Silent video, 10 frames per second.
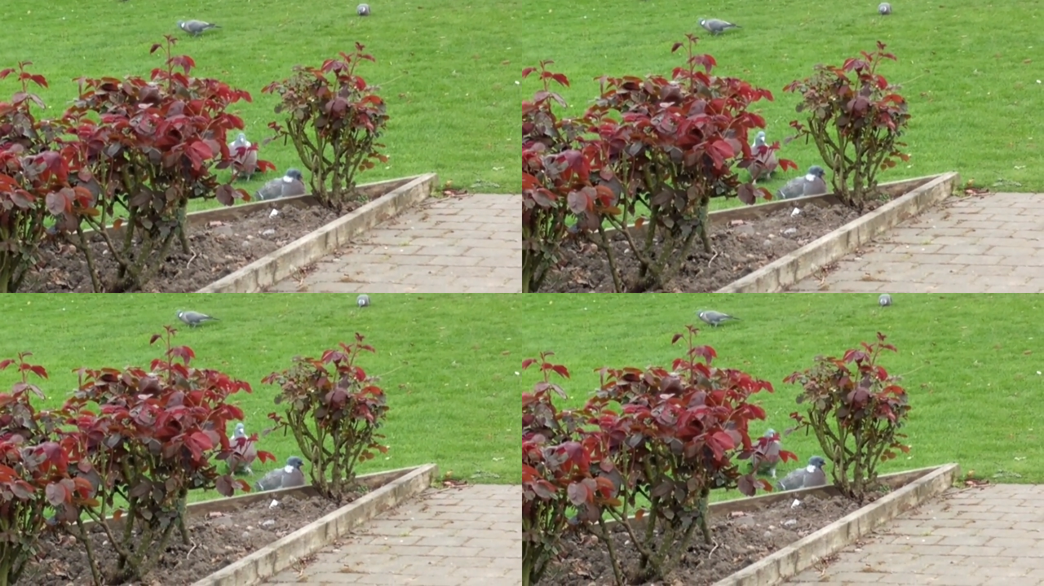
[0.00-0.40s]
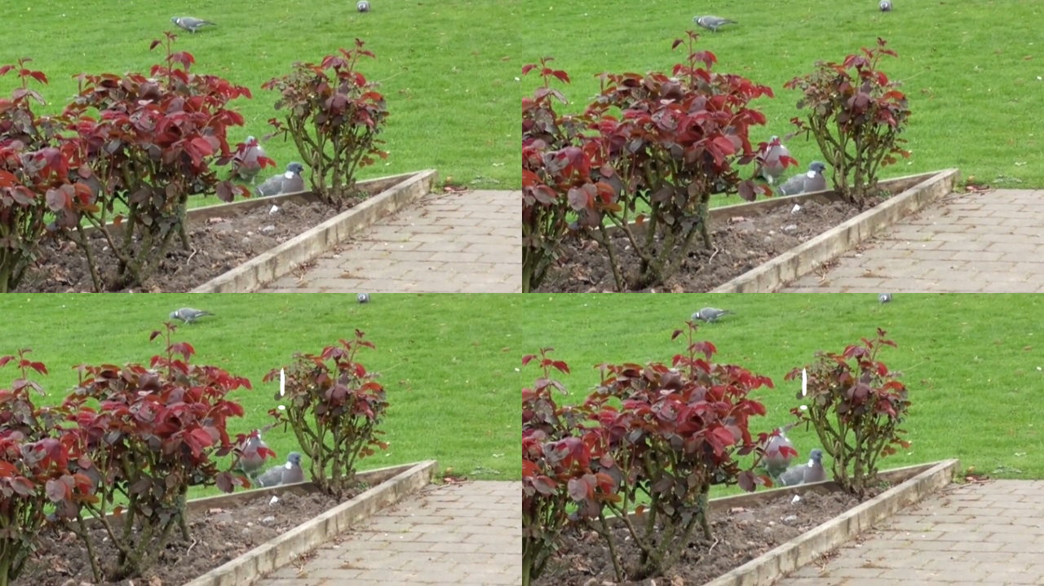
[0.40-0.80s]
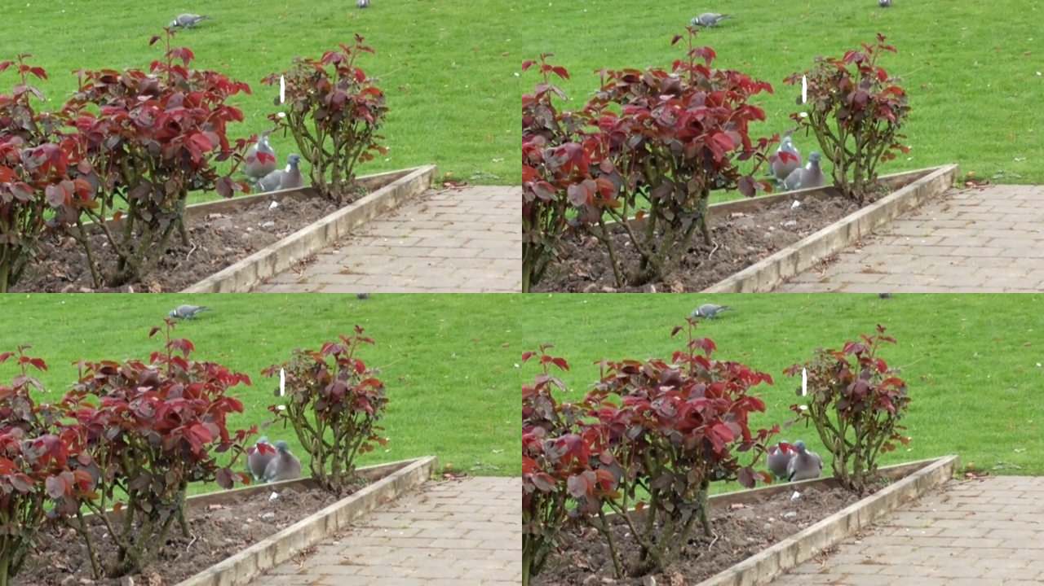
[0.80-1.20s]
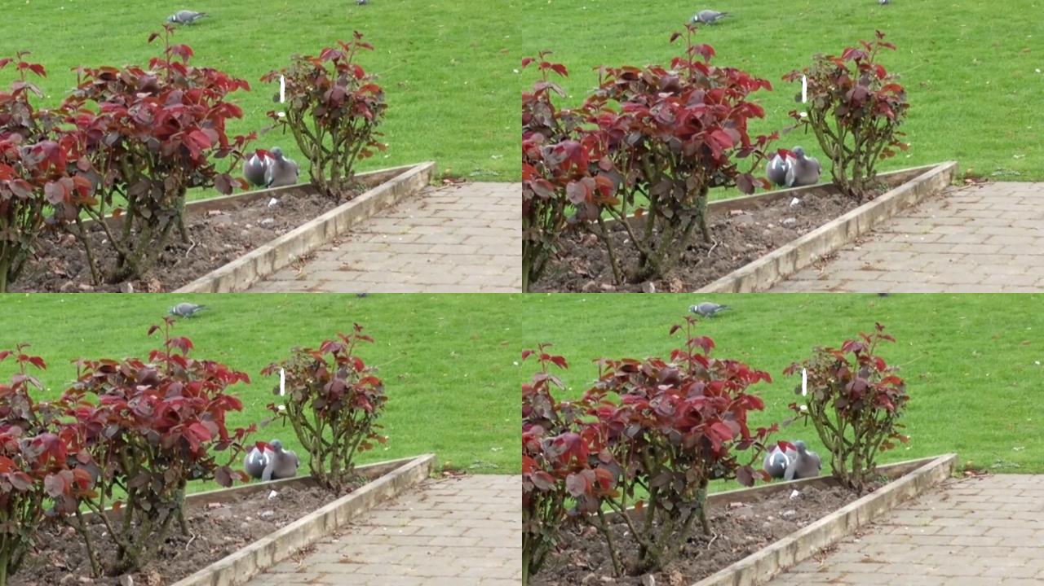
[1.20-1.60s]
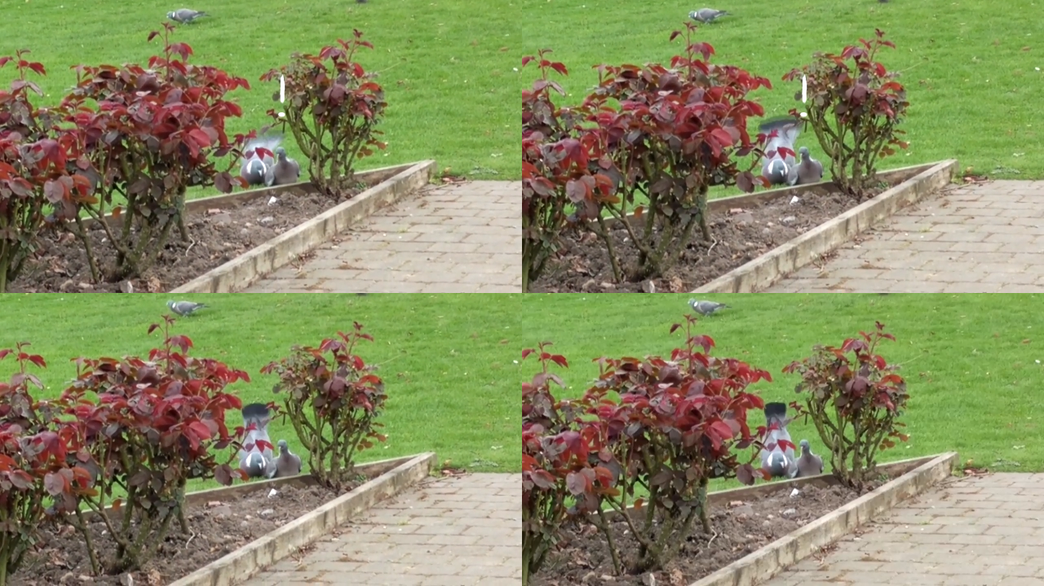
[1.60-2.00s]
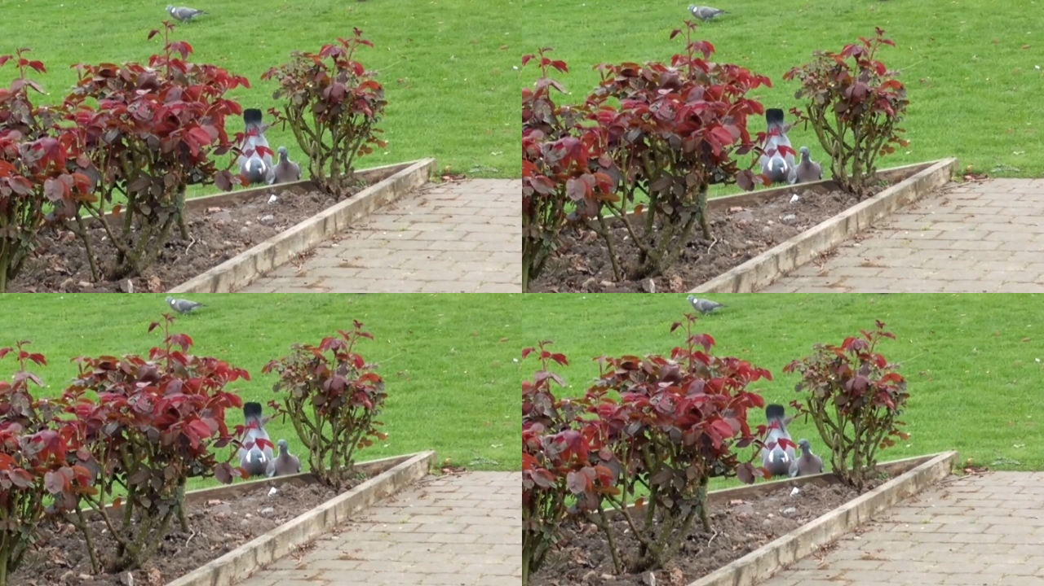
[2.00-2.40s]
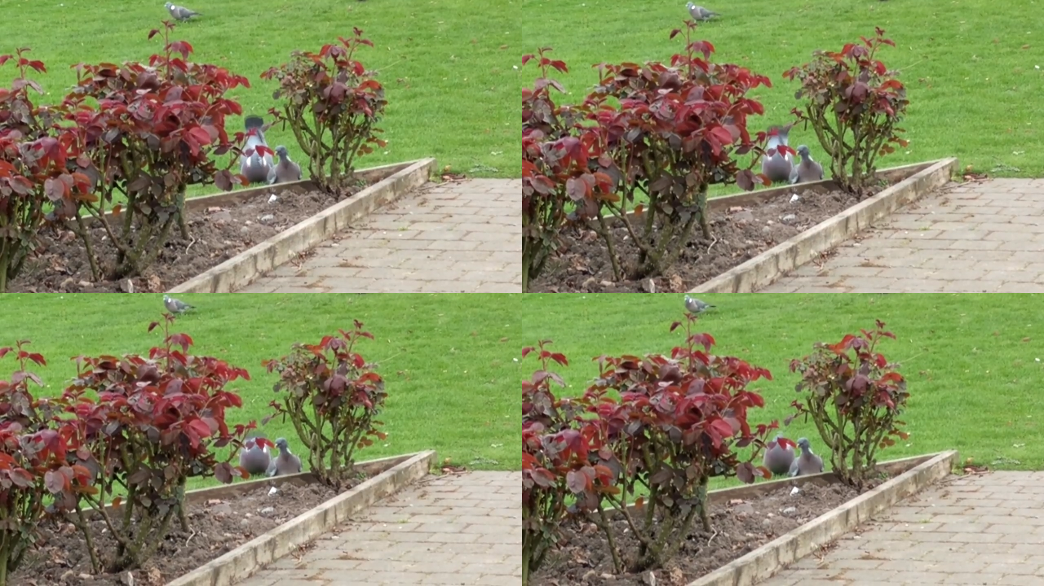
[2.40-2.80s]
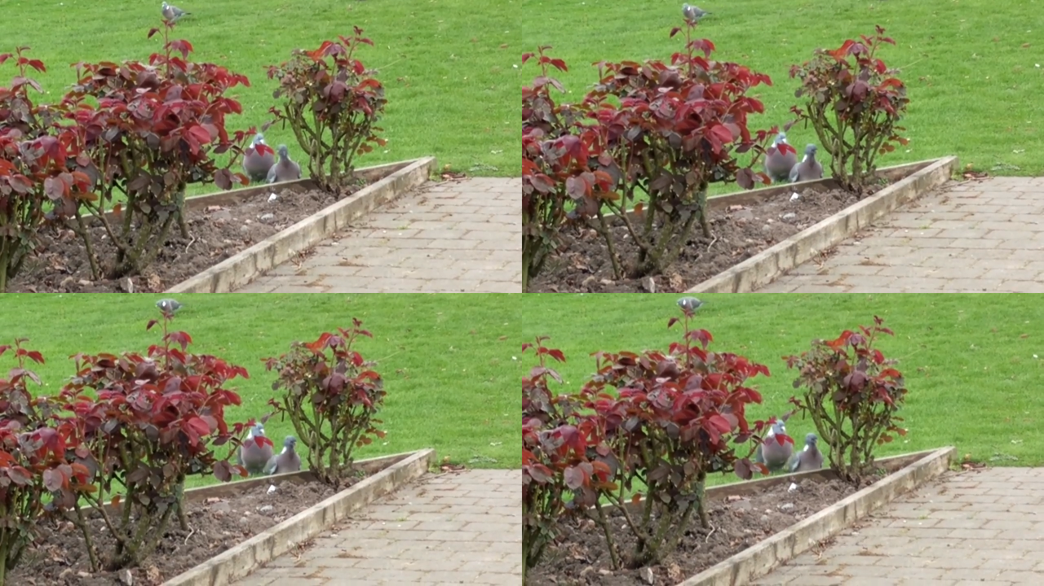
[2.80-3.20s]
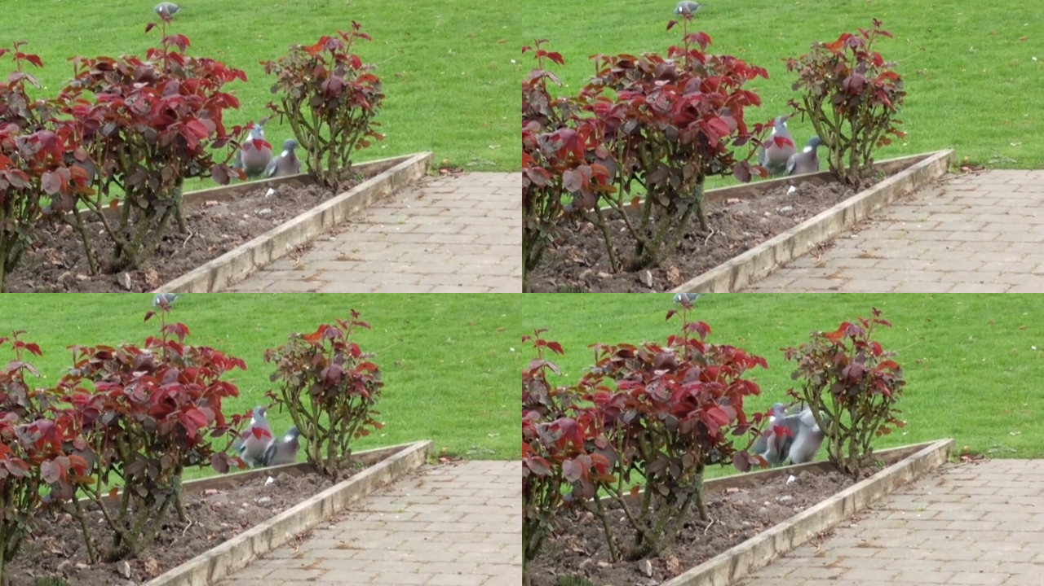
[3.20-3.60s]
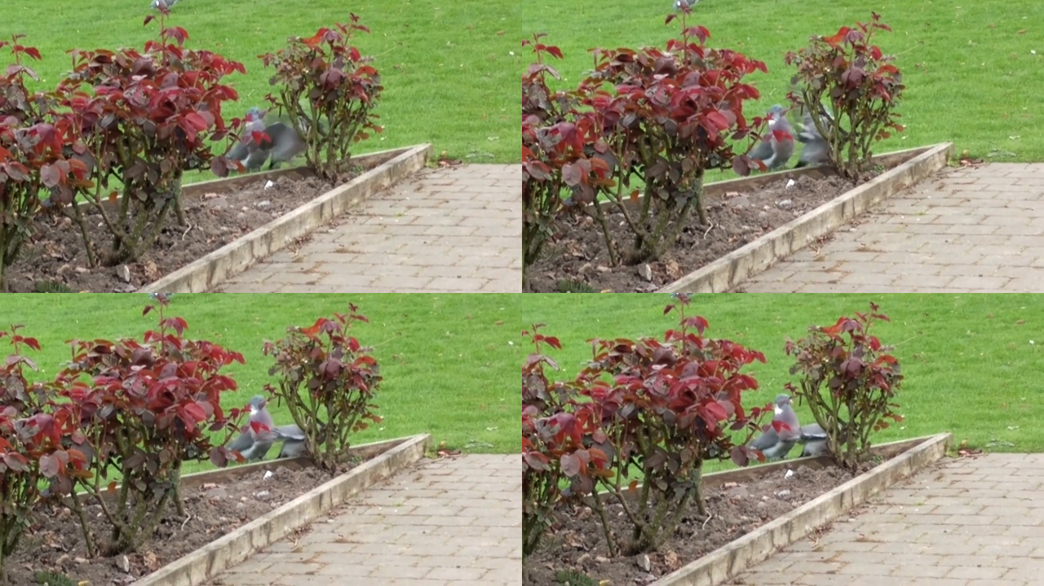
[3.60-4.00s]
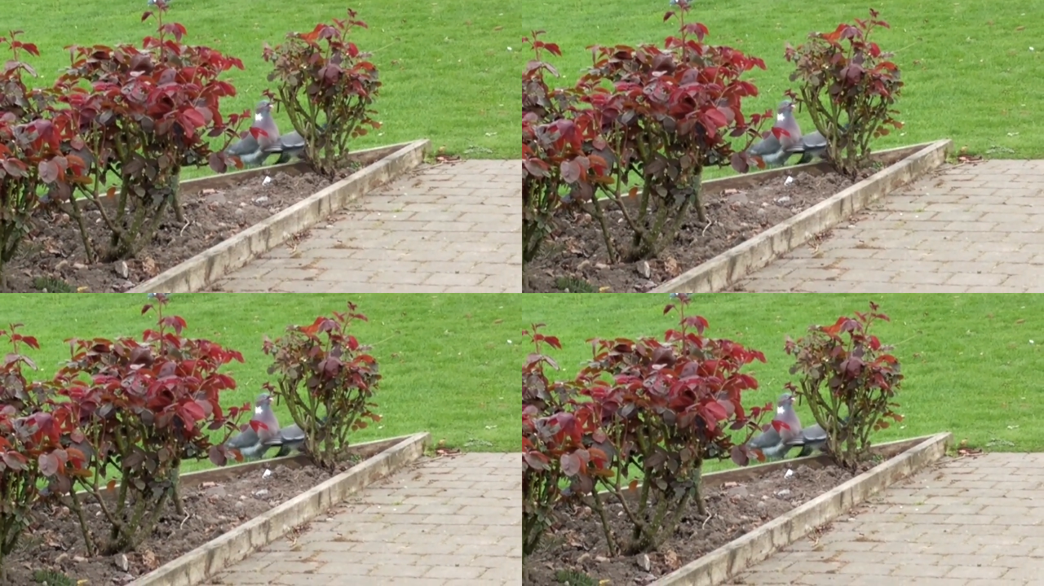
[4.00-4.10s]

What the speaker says: [unreadable: no face in view]